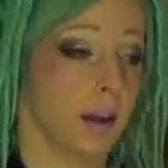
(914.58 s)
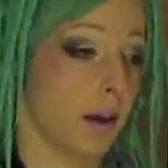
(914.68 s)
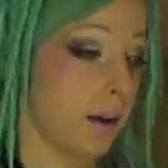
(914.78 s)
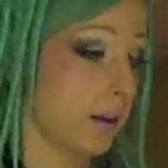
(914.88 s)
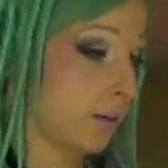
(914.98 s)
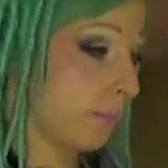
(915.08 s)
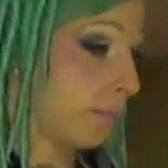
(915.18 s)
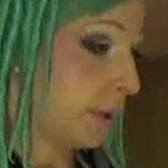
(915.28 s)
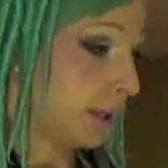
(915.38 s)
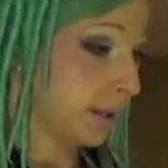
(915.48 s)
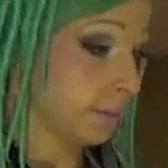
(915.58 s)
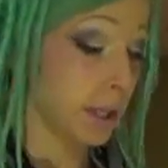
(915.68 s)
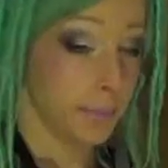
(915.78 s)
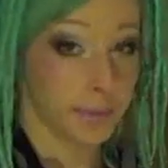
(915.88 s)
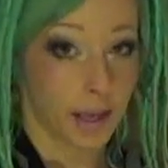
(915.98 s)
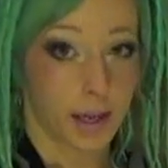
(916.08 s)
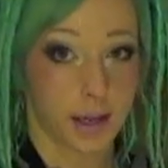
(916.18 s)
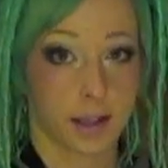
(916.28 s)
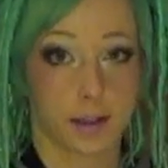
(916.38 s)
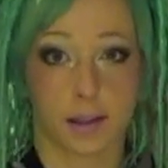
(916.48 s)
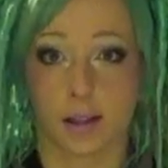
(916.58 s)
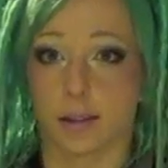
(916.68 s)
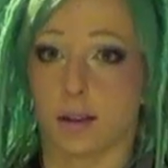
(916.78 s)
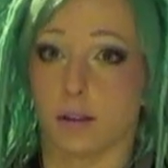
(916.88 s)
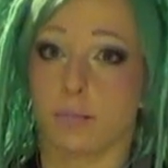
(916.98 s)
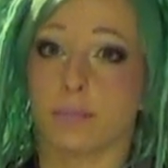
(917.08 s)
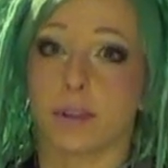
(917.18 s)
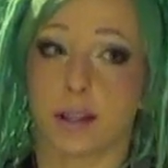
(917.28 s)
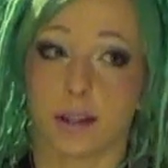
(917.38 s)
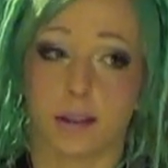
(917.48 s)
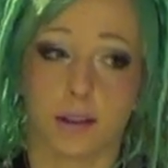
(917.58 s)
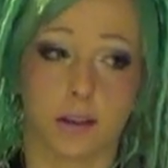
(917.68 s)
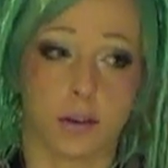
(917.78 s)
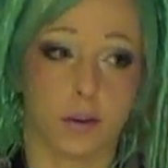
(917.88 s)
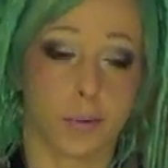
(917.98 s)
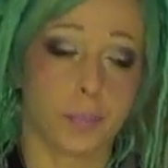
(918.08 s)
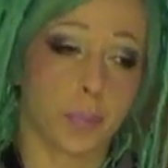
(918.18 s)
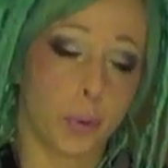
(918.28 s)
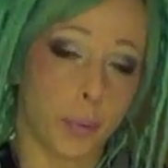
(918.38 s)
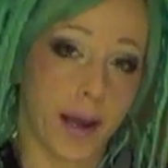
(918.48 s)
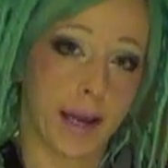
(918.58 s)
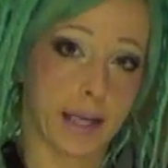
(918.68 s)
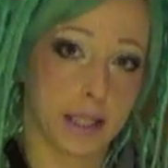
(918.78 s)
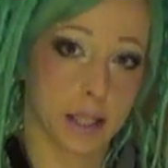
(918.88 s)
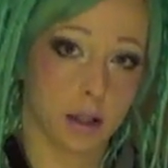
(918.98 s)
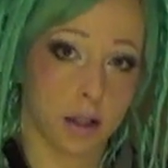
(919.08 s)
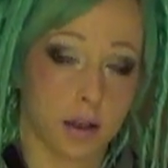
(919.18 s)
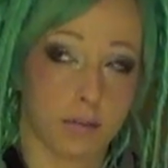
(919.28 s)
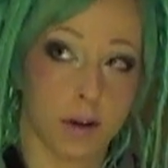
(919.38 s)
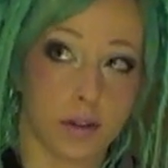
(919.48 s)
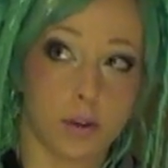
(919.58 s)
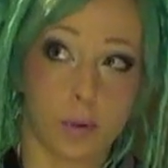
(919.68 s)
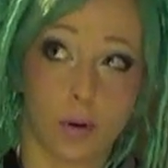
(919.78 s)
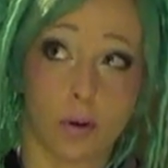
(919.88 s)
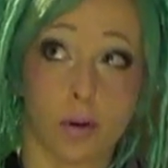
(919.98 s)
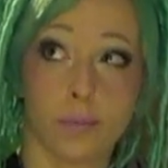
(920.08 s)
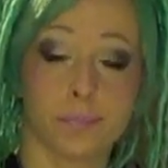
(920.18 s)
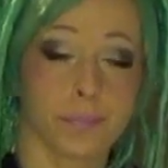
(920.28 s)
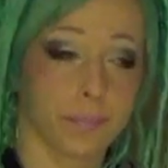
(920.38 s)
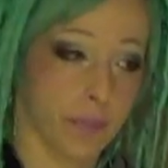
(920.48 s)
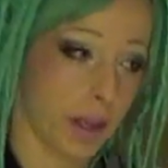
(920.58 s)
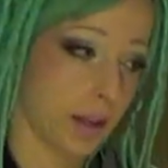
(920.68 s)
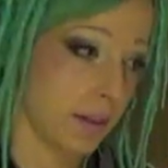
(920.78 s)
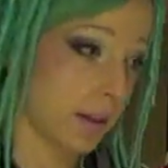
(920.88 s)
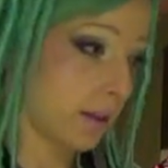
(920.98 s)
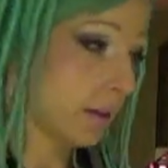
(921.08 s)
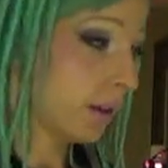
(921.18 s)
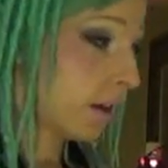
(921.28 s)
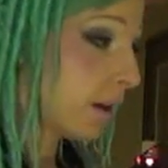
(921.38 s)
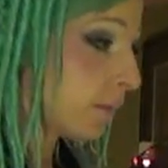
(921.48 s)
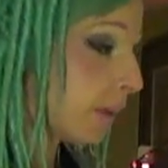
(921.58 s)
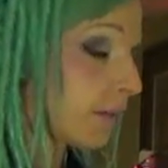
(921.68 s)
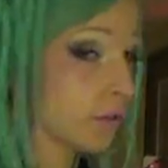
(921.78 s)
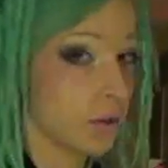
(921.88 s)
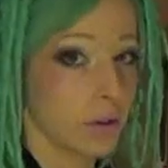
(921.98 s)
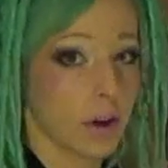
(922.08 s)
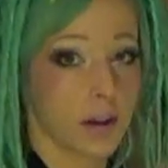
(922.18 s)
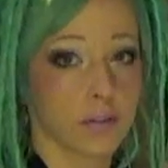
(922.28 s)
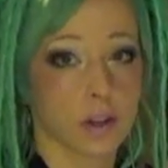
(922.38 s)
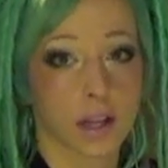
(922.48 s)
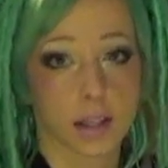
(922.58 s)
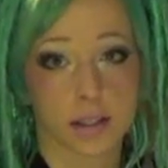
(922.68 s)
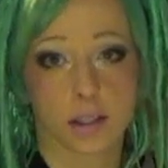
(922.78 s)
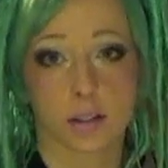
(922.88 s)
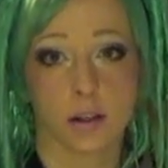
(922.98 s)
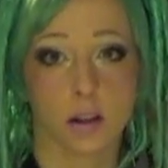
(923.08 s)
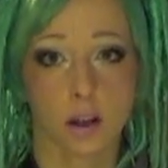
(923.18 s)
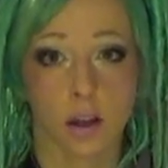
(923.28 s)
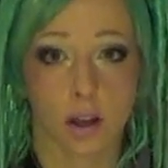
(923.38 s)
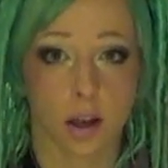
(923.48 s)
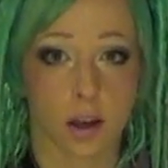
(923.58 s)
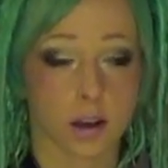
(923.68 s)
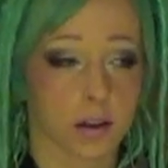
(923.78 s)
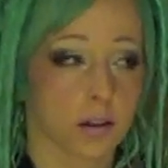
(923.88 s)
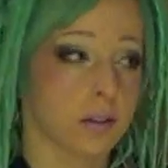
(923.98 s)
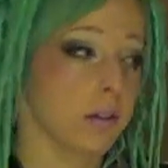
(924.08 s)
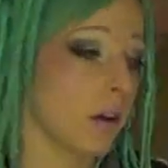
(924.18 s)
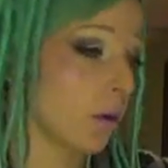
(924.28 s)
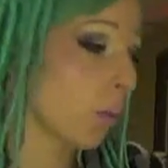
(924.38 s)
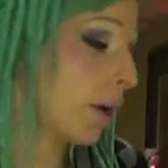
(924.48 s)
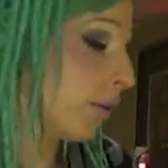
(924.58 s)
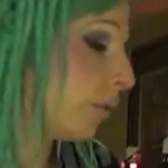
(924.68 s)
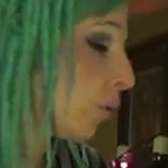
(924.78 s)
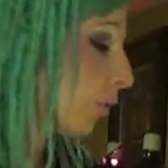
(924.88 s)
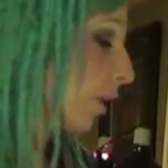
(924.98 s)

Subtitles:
and sometimes I let them sit in their pool bag until I've read them all, and then after I've collected quite a few of